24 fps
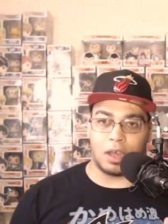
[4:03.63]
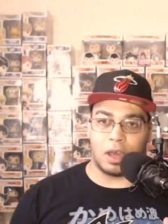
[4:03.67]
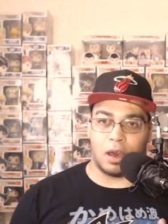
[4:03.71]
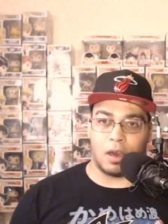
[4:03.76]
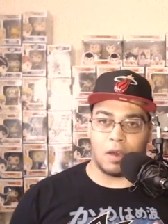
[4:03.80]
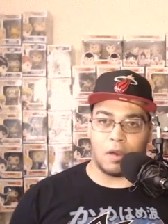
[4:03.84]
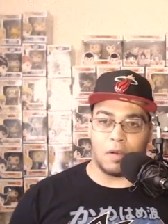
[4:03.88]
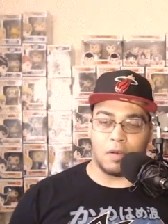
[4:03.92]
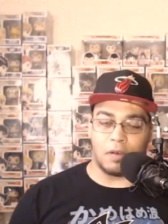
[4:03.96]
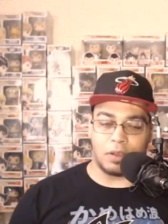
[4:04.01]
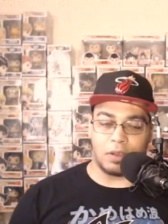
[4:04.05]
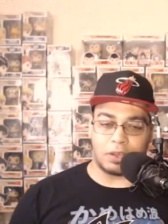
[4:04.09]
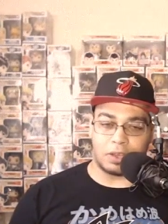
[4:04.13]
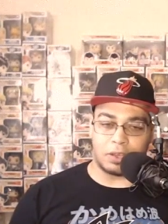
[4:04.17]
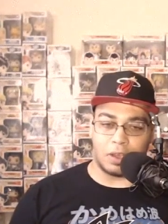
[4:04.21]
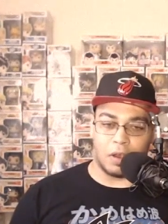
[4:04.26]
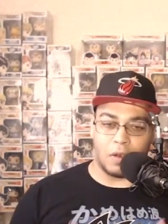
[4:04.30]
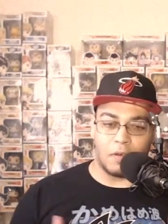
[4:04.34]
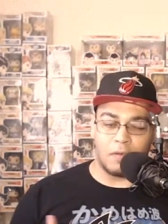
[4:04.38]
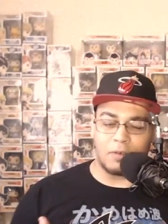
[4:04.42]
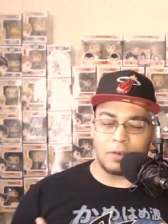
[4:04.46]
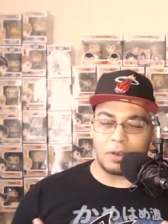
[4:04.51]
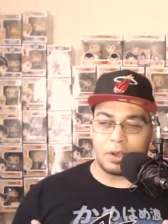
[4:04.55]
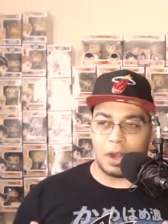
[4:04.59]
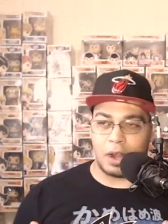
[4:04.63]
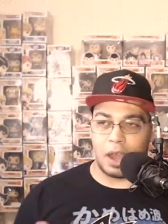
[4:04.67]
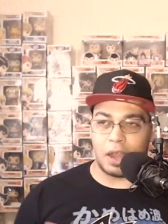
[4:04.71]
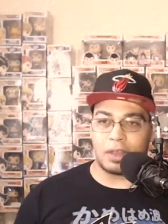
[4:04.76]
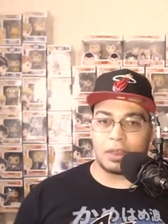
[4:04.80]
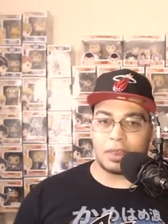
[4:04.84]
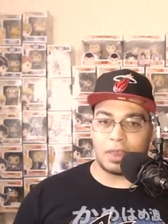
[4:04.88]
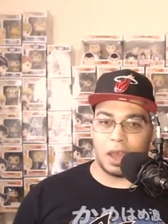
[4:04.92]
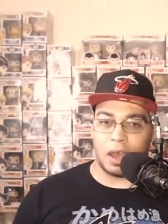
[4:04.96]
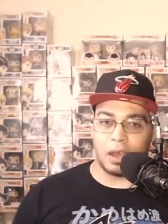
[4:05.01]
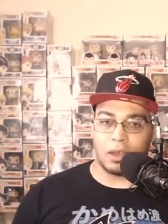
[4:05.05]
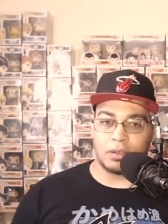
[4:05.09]
Oh, it's over
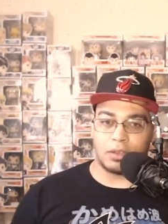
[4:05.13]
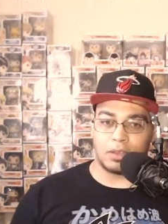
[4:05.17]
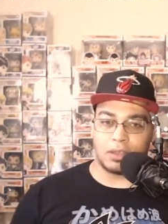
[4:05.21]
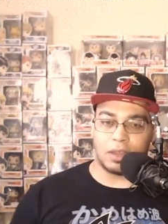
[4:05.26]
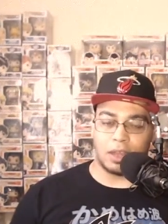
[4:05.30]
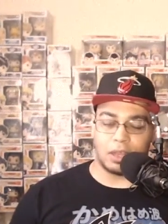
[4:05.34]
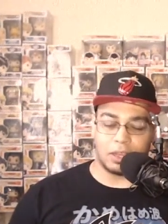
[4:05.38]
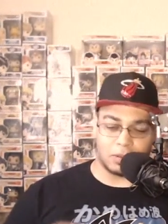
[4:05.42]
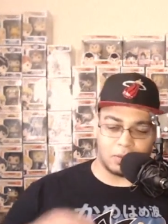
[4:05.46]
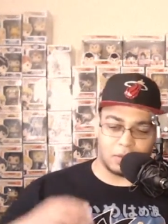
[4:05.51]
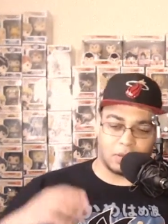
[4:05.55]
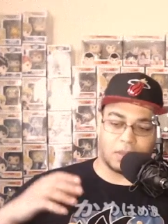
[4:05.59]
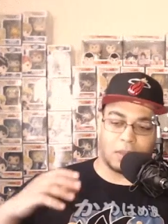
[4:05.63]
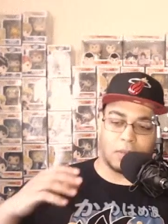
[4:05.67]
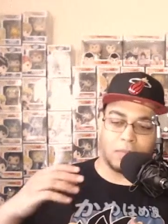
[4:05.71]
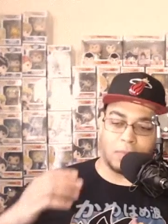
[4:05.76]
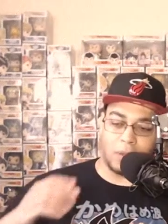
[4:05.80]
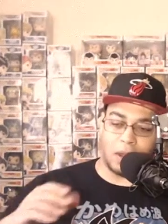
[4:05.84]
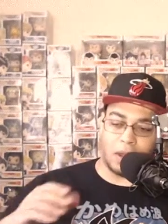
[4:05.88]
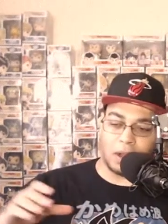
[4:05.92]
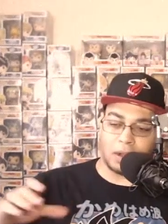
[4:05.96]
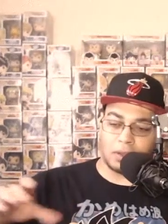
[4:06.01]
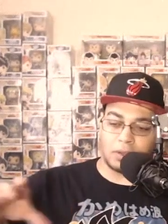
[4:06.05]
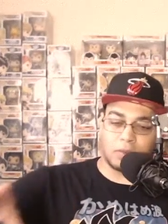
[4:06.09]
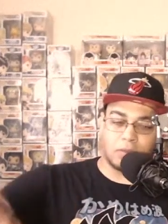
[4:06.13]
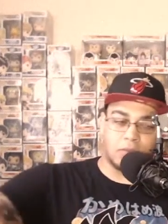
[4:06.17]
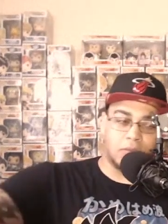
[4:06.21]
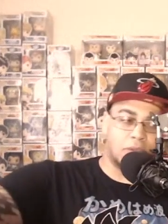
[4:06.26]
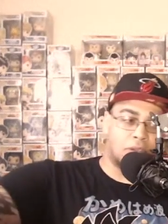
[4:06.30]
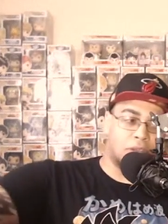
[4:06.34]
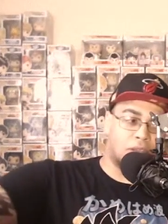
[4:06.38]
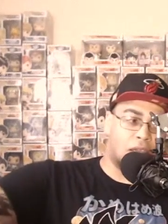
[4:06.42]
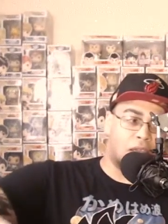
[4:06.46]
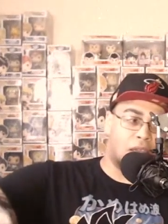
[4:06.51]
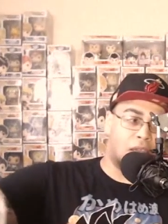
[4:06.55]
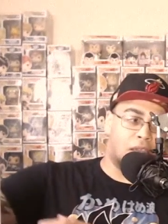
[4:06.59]
9,000. That's what the box will
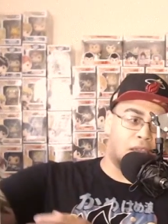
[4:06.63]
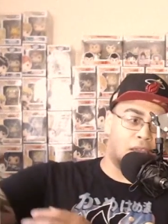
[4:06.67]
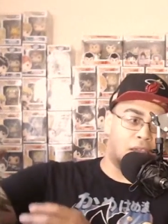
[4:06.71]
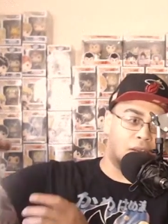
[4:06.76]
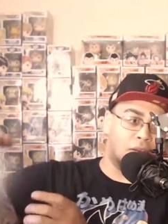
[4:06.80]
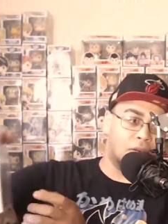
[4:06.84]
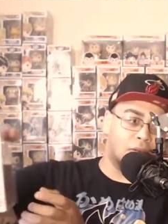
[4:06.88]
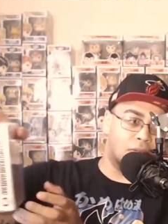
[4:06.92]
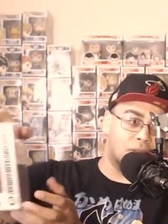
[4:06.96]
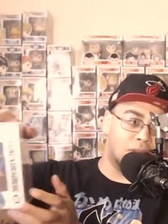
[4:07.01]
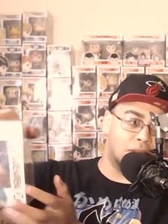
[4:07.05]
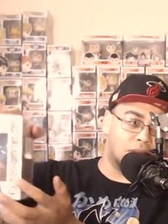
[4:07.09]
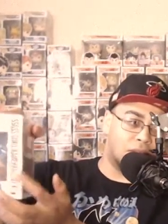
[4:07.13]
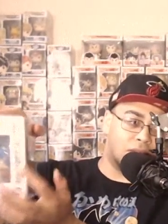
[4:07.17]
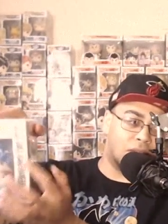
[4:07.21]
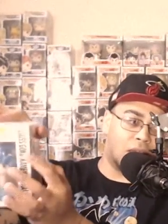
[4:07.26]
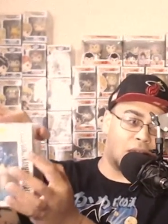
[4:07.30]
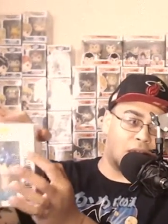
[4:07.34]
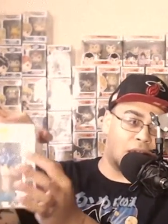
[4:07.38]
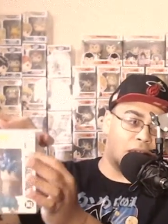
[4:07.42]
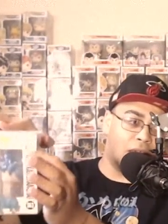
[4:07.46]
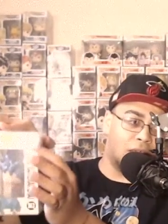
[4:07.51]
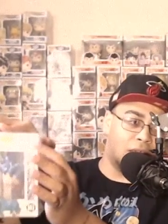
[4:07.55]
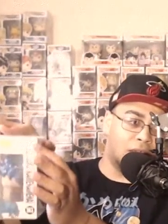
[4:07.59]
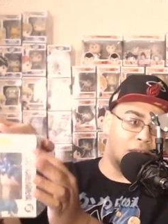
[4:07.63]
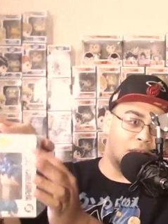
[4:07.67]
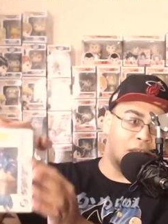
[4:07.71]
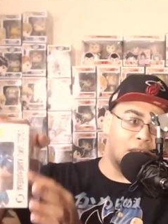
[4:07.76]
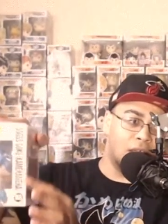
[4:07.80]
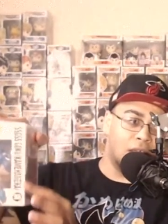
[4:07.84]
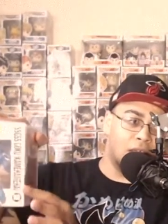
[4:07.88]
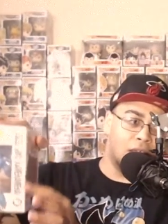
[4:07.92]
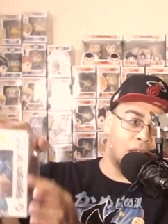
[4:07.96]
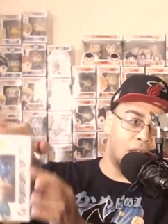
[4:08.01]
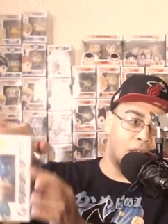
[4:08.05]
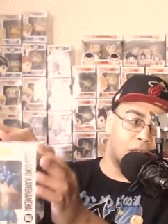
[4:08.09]
say here on the side.
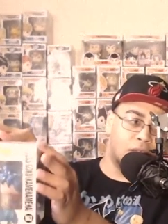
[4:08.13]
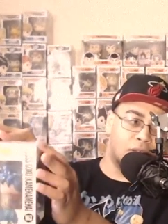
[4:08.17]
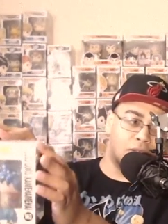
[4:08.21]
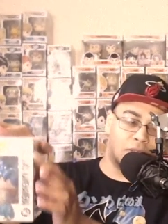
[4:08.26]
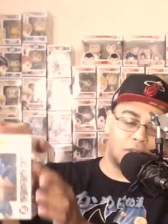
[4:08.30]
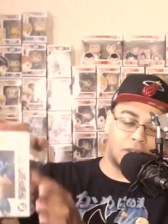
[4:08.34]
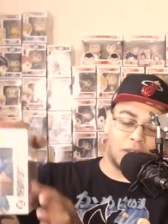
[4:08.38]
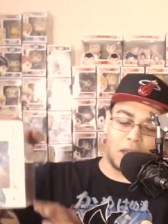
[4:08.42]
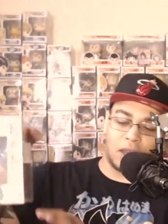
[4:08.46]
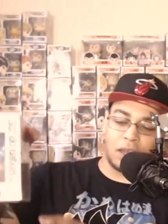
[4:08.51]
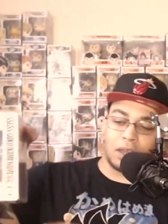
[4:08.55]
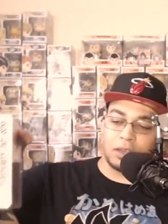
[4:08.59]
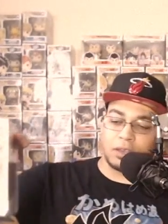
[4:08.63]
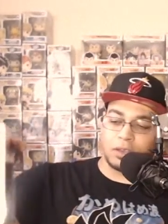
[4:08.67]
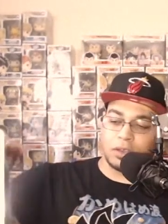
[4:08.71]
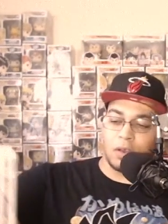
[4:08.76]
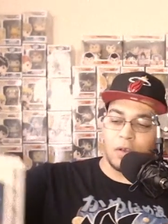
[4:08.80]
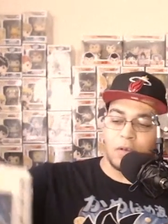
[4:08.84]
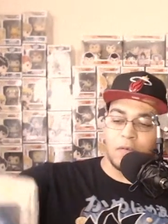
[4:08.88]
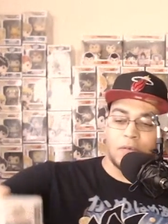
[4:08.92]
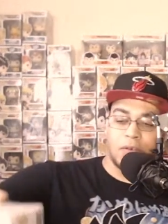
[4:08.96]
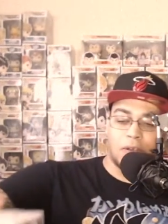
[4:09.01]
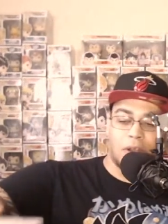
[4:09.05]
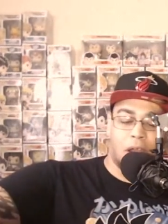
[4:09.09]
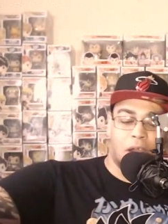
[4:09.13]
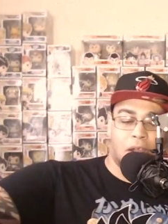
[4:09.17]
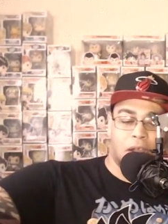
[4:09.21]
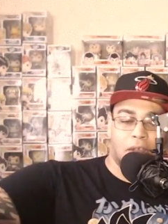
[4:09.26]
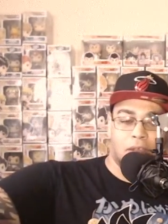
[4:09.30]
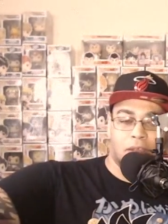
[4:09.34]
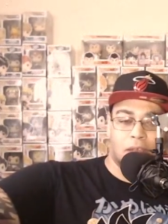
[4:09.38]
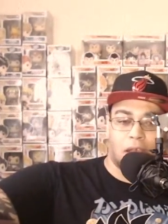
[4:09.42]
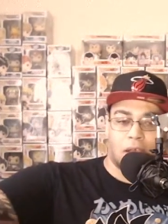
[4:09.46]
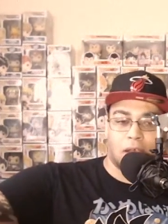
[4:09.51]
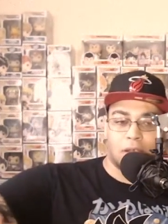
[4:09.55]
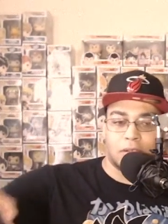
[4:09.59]
It'll say it's over
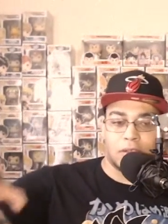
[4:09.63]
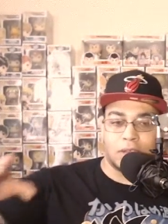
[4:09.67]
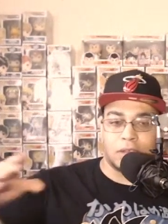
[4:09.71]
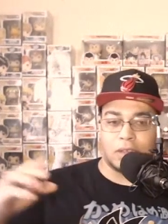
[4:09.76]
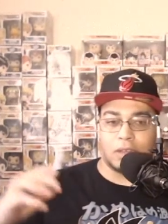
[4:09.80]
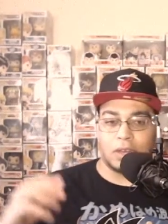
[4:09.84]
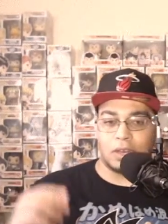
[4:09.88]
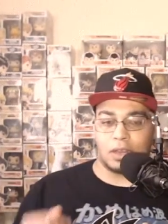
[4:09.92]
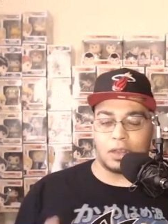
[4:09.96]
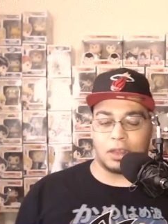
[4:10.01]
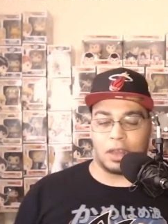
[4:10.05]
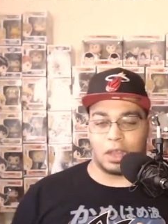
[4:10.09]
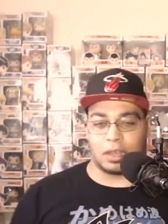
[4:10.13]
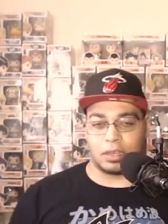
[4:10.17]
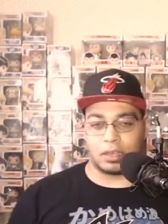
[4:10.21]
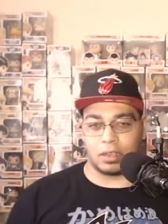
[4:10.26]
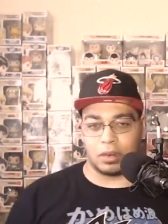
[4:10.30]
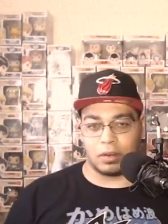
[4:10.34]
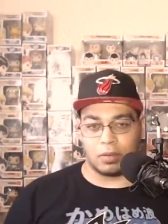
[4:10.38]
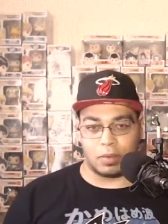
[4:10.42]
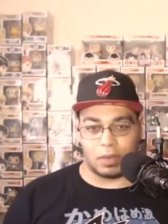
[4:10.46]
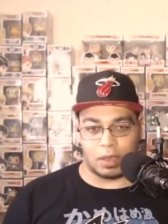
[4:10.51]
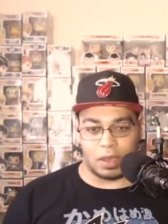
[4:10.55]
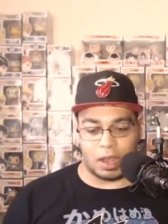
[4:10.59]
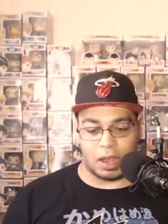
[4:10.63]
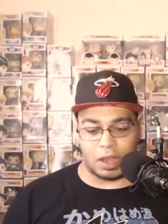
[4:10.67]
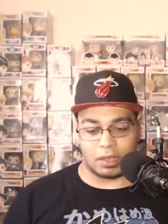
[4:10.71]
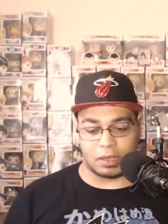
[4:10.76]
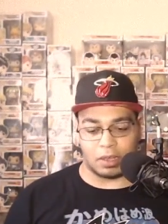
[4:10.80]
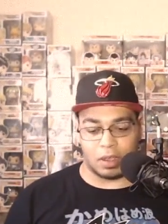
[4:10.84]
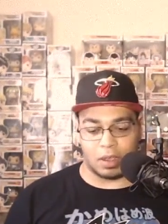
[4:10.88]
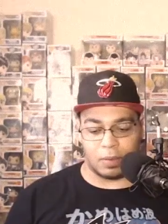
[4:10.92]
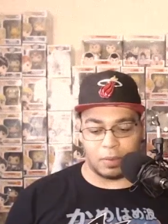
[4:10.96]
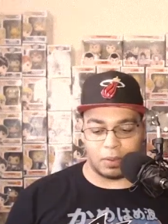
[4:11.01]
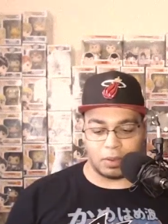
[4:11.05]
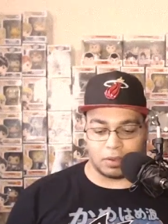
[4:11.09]
9,000, and that's going to be a Hot
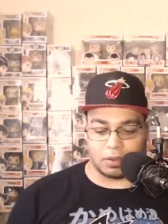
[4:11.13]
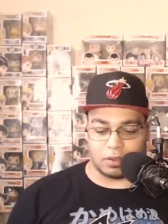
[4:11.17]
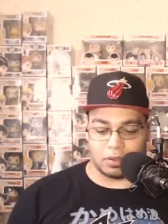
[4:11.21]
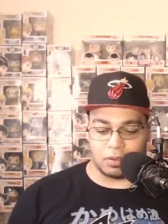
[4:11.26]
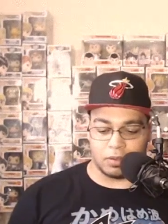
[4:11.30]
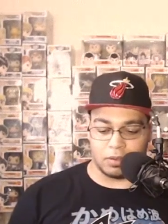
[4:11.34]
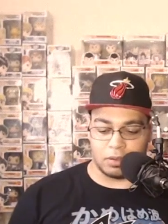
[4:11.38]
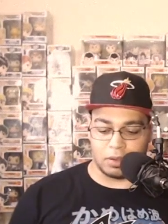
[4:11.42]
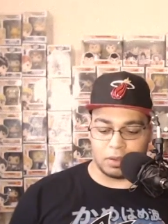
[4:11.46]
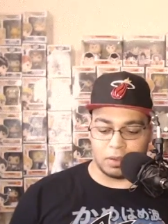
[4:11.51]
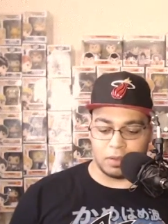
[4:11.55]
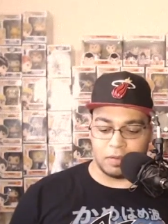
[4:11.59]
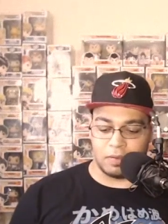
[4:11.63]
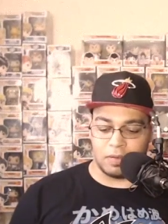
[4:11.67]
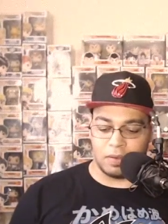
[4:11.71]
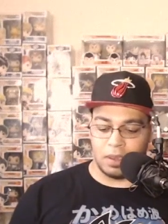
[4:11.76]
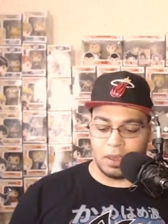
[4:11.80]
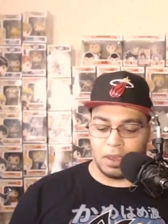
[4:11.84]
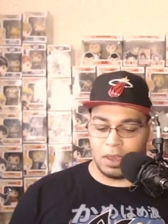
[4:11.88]
Topic exclusive.